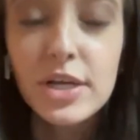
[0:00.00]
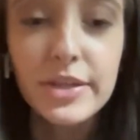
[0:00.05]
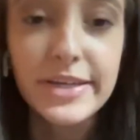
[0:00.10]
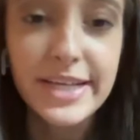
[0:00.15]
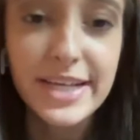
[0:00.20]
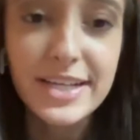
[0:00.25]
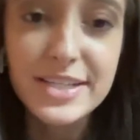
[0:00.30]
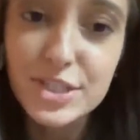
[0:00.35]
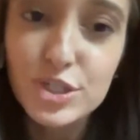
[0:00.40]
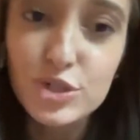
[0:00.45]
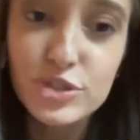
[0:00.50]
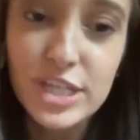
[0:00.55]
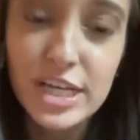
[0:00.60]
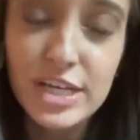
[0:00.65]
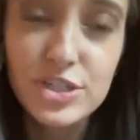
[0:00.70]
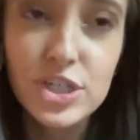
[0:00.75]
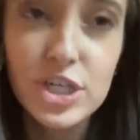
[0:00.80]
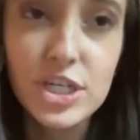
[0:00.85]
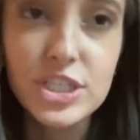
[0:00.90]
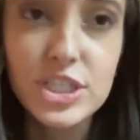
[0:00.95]
Like I still
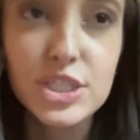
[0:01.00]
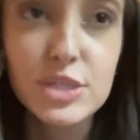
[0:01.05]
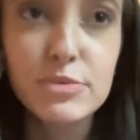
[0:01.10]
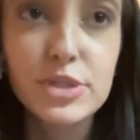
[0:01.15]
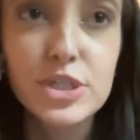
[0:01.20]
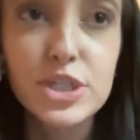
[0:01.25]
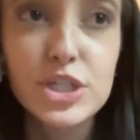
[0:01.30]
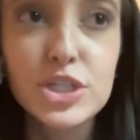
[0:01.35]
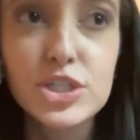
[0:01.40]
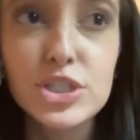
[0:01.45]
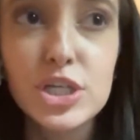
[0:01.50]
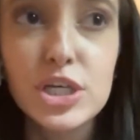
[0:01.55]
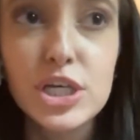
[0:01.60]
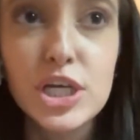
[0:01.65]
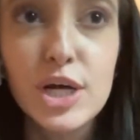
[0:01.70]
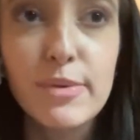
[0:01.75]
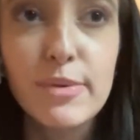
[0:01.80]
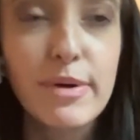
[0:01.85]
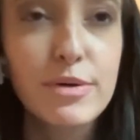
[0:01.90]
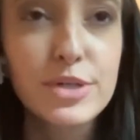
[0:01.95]
signed customers.
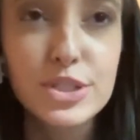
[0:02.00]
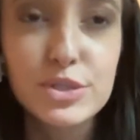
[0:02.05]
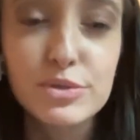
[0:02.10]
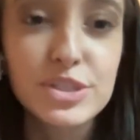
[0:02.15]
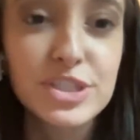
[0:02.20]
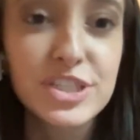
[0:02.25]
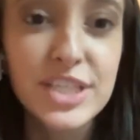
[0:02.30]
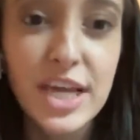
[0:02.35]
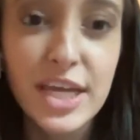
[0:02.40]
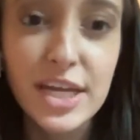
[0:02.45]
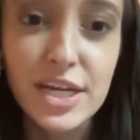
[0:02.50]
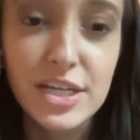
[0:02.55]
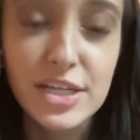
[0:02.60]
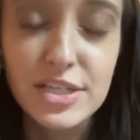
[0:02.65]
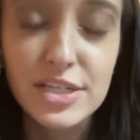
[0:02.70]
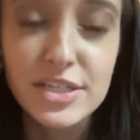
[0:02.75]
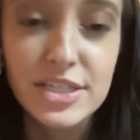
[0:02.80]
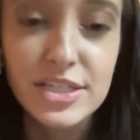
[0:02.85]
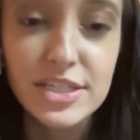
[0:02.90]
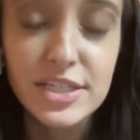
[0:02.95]
Um, I wasn't really signing
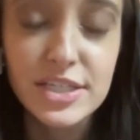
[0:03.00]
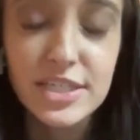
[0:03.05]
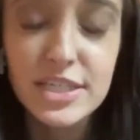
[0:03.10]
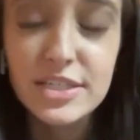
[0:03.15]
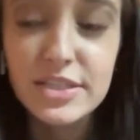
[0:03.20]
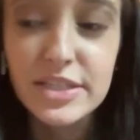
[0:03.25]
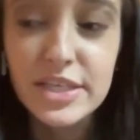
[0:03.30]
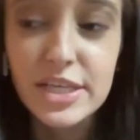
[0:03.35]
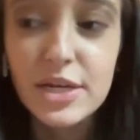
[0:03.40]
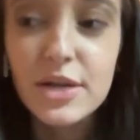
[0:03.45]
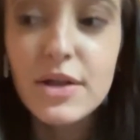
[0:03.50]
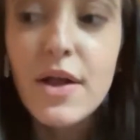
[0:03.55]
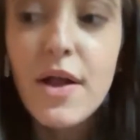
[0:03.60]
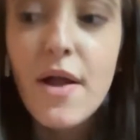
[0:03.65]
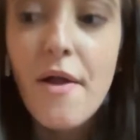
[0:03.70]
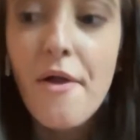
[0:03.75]
any DTs in.